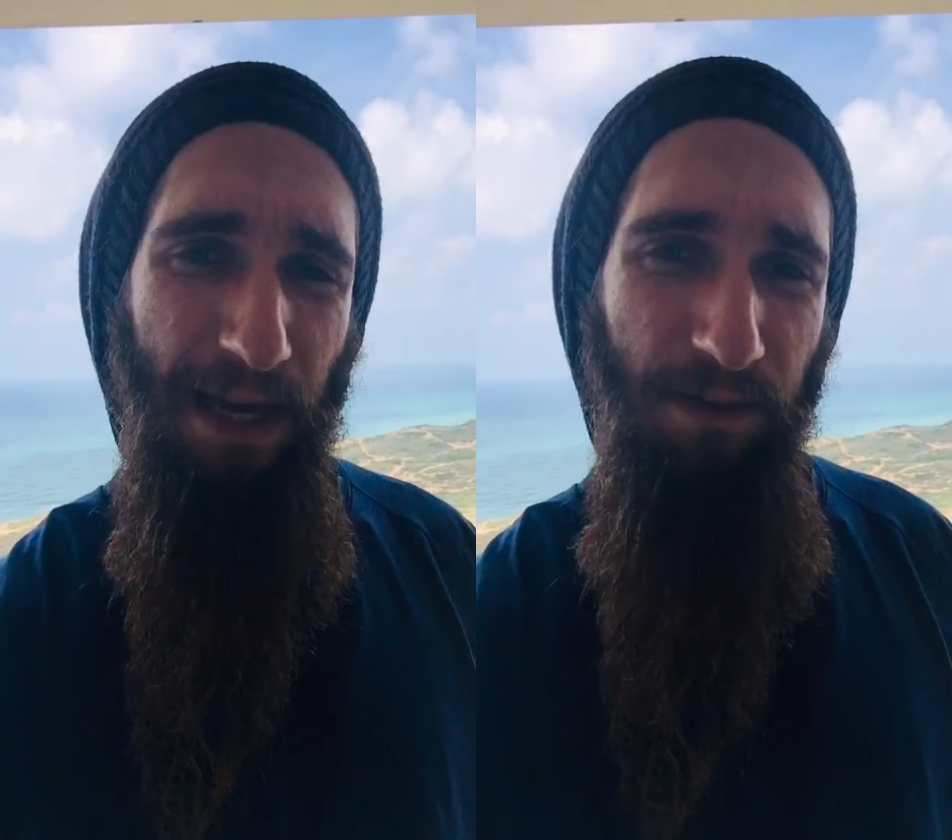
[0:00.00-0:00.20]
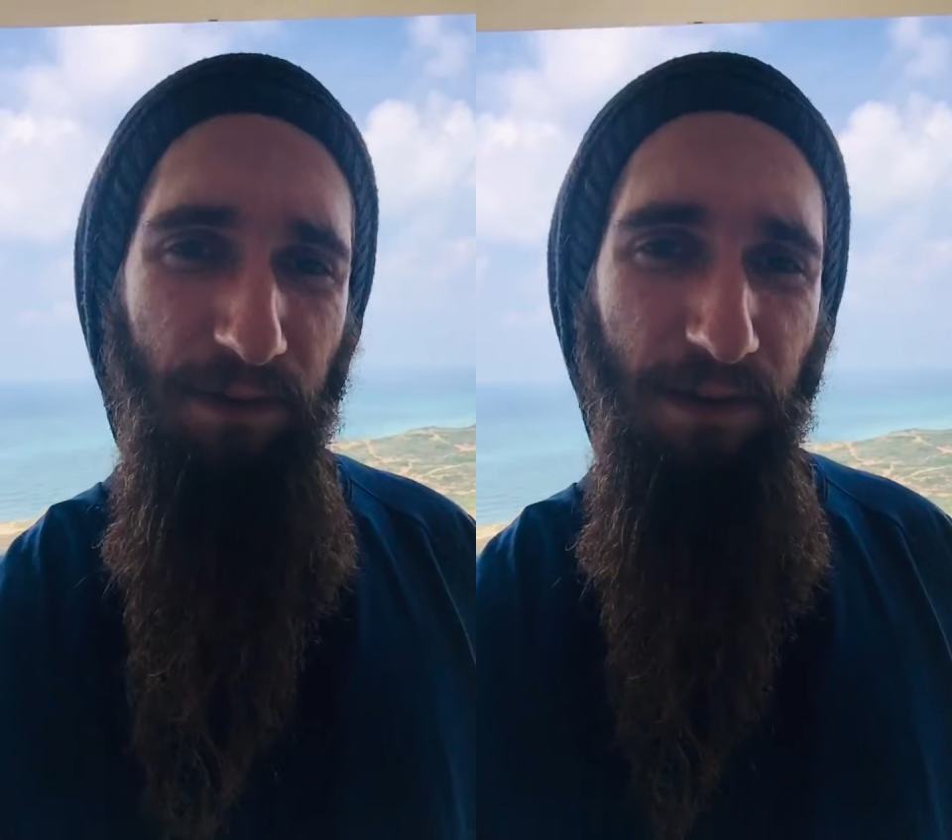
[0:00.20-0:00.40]

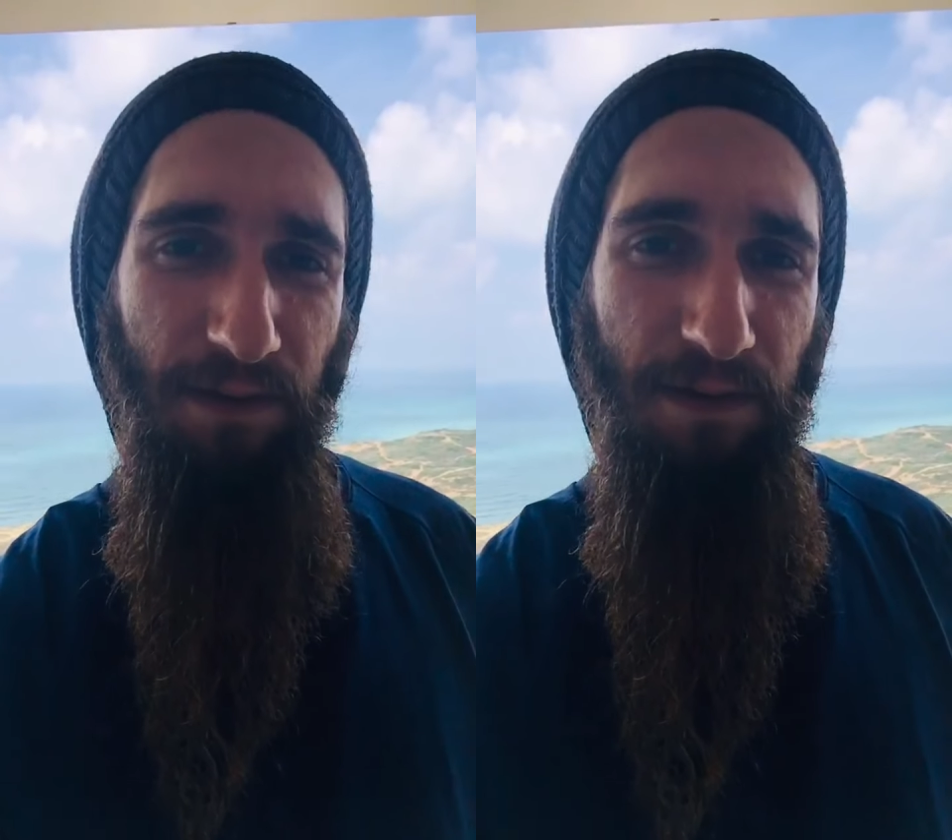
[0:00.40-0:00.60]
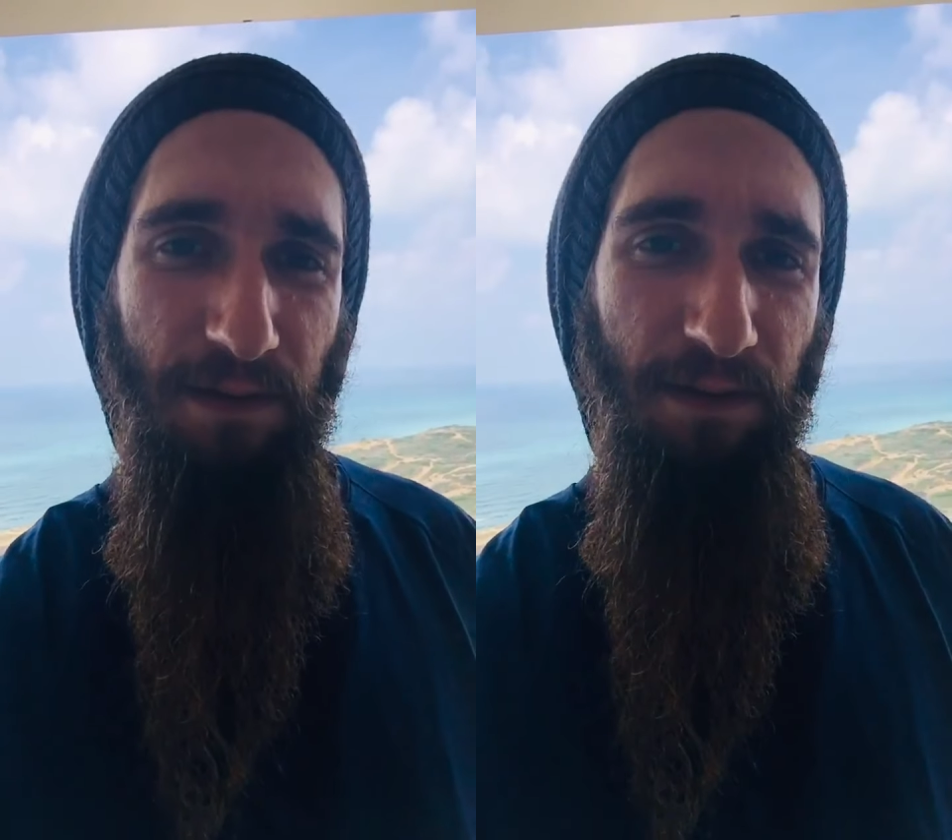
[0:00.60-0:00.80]

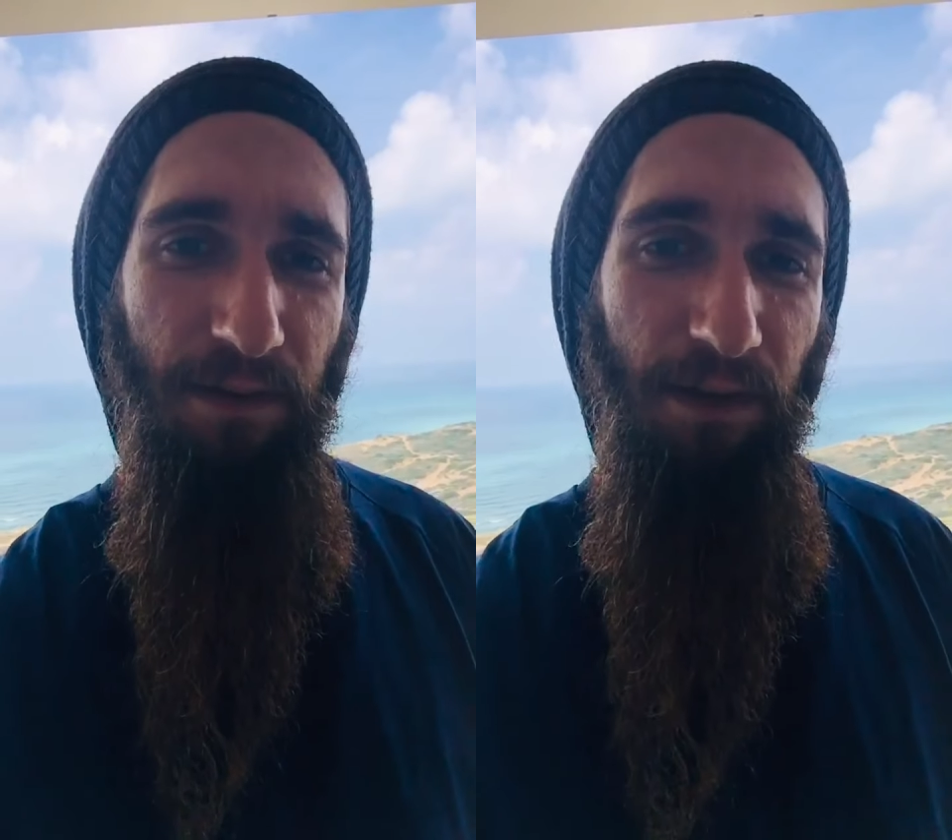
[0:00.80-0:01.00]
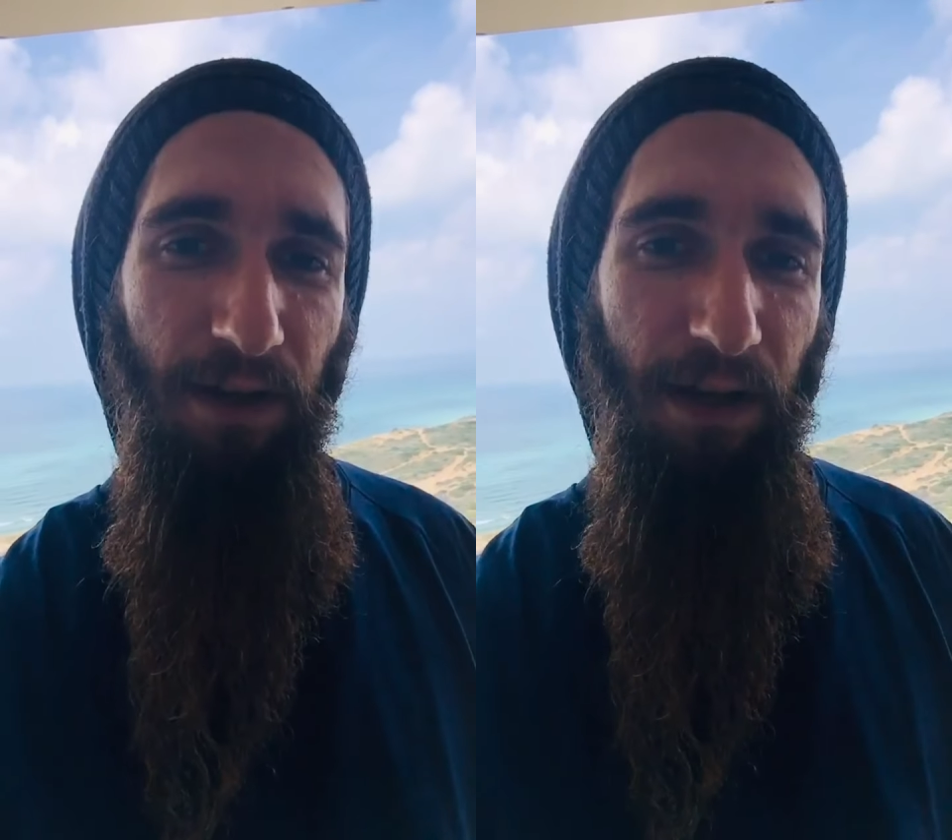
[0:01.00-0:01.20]
heavens,
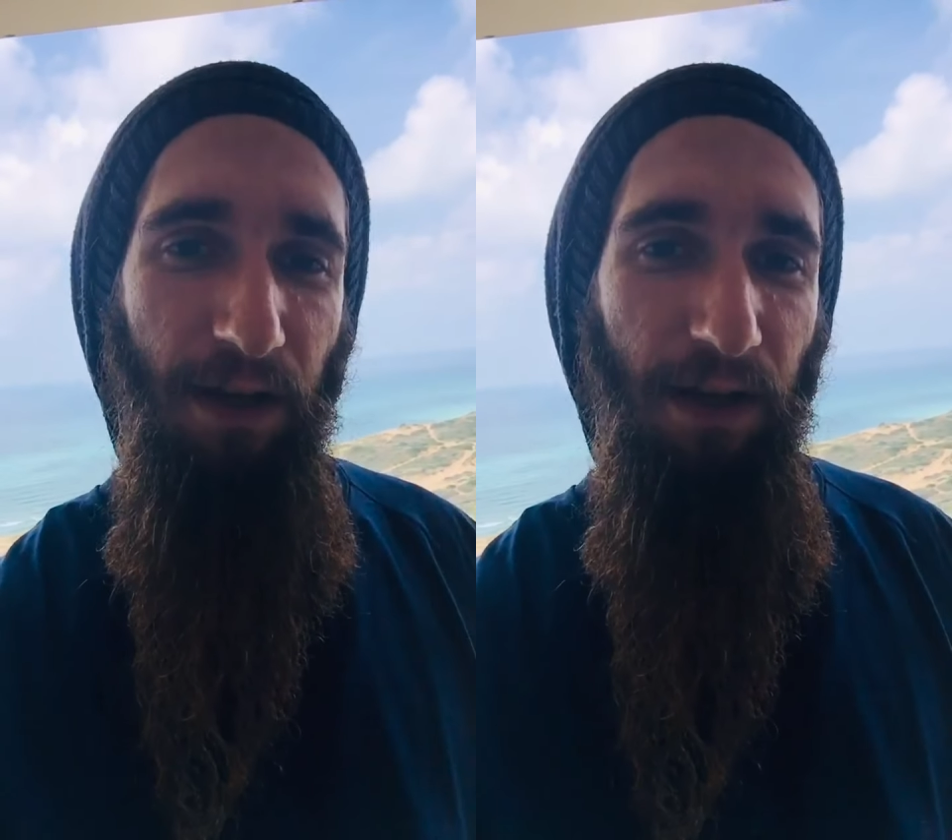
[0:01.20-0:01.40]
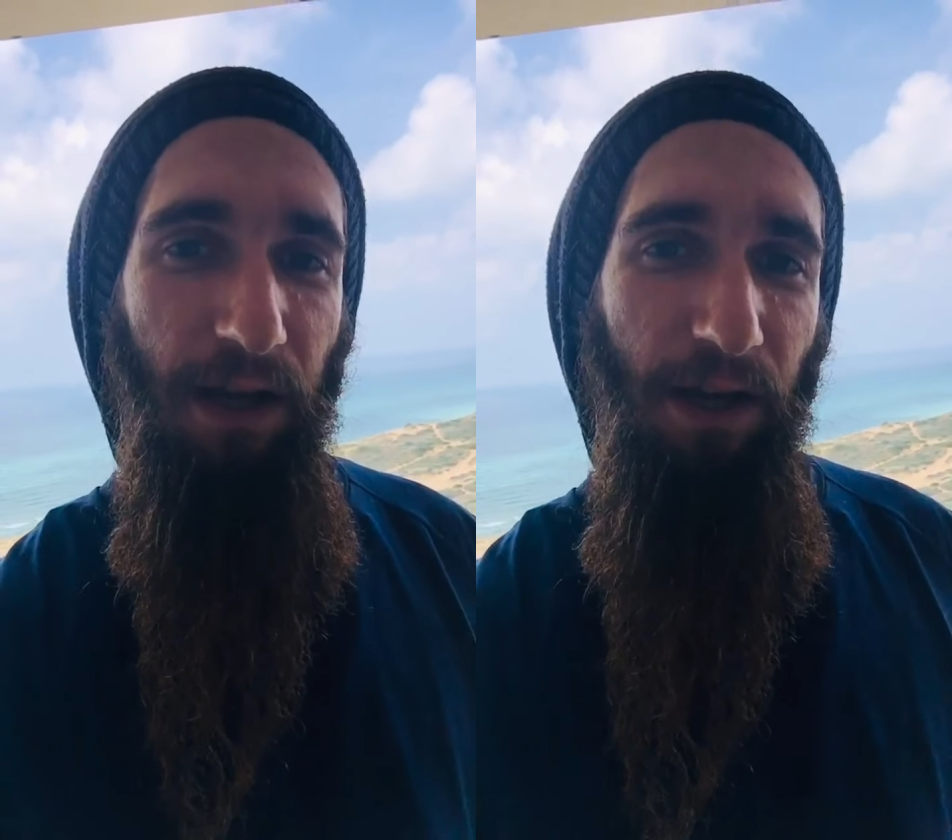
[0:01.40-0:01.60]

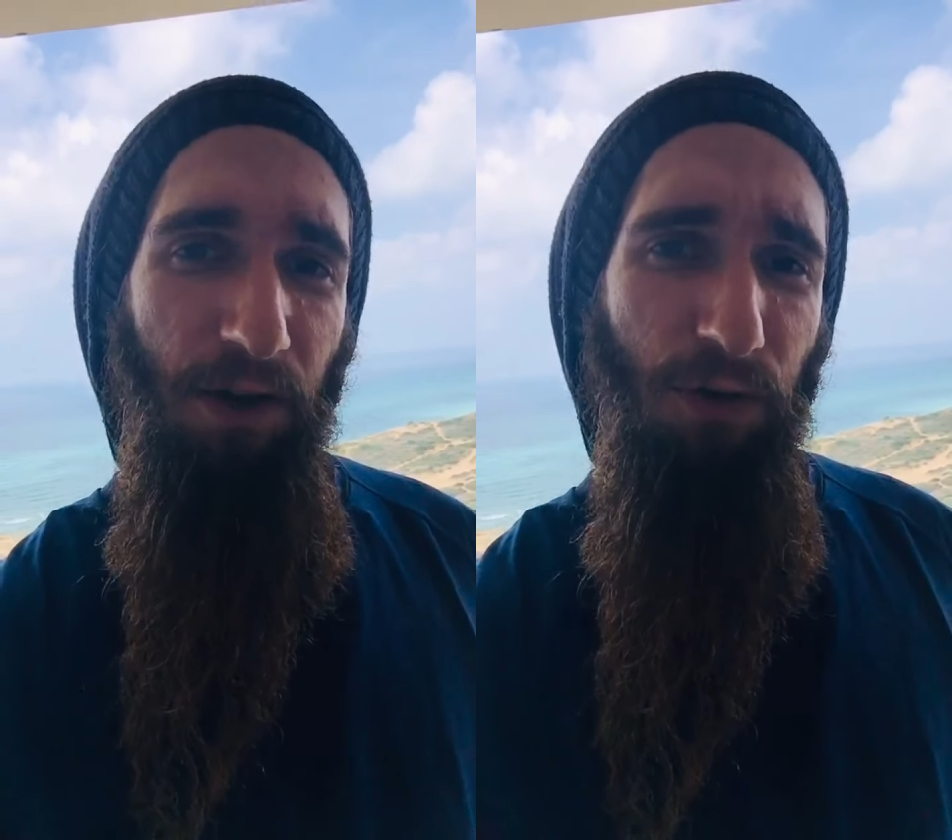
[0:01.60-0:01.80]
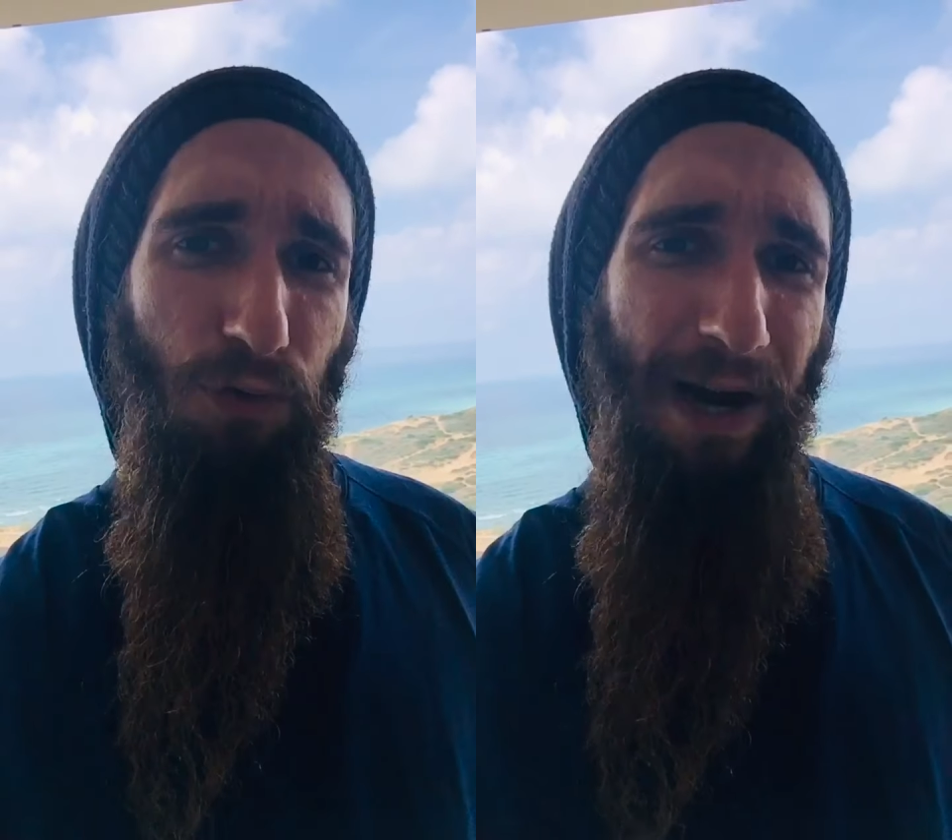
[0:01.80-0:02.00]

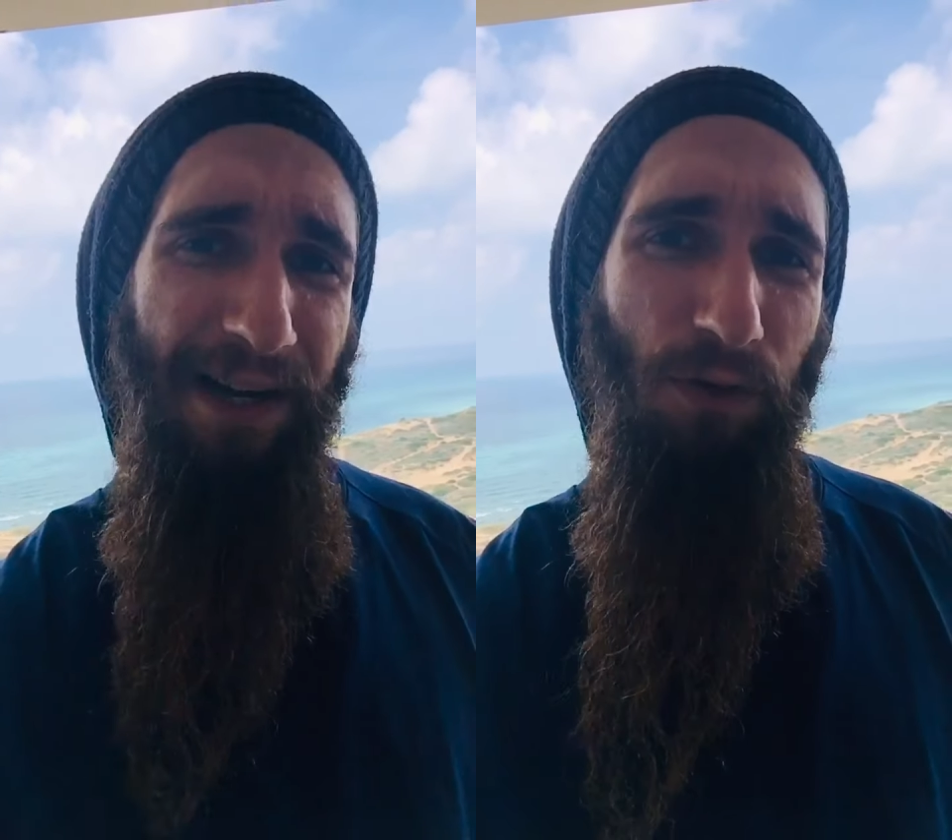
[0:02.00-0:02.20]
right